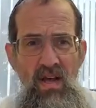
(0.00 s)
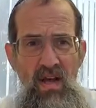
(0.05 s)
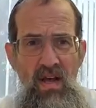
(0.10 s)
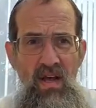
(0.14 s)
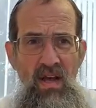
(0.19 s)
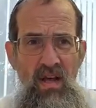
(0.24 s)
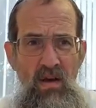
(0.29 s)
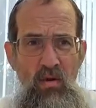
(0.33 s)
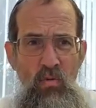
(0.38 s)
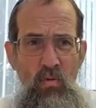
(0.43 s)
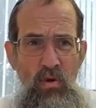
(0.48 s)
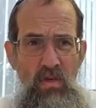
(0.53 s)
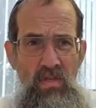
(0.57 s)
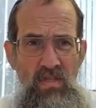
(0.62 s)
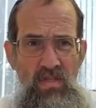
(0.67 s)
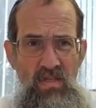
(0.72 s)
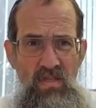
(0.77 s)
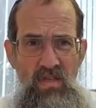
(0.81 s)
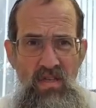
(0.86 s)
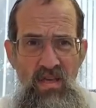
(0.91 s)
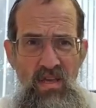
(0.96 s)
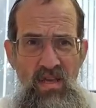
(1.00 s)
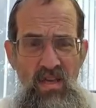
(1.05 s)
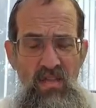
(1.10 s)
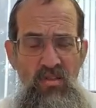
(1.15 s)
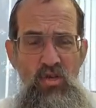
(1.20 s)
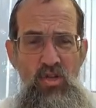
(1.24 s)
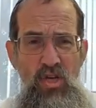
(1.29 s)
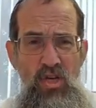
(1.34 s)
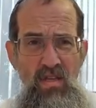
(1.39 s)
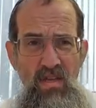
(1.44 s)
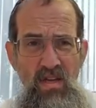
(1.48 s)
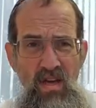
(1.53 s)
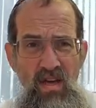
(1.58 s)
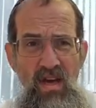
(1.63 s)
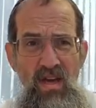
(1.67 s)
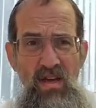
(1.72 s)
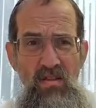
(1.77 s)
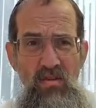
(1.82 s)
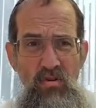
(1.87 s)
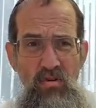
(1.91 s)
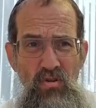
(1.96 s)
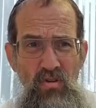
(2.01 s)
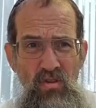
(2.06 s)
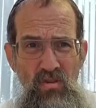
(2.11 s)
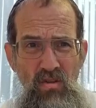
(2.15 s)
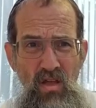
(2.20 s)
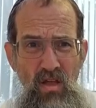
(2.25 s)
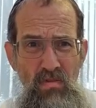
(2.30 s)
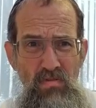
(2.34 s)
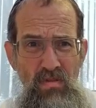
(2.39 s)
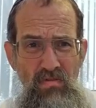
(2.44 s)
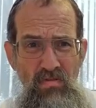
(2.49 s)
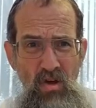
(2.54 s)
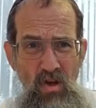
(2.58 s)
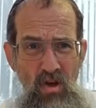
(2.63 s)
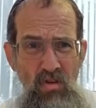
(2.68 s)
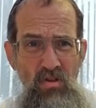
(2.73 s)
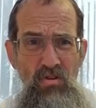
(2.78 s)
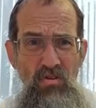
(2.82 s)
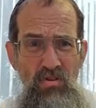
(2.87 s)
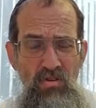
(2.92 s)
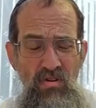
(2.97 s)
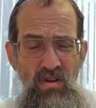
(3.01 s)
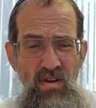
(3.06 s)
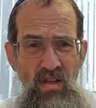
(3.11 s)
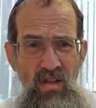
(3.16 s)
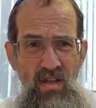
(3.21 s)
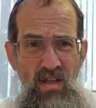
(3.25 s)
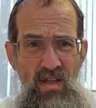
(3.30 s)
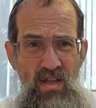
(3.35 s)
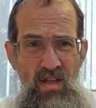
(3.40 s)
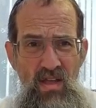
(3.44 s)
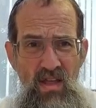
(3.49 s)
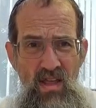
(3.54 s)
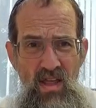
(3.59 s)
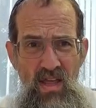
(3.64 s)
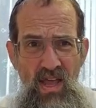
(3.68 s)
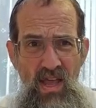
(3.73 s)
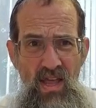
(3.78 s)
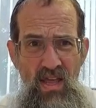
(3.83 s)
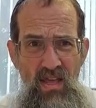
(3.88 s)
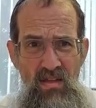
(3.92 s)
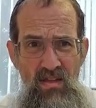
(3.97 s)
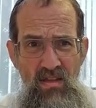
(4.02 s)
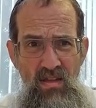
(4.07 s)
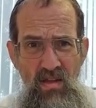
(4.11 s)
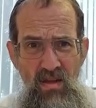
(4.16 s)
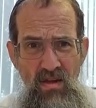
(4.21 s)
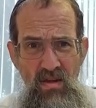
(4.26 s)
was in Shanghai during the times of hunger. And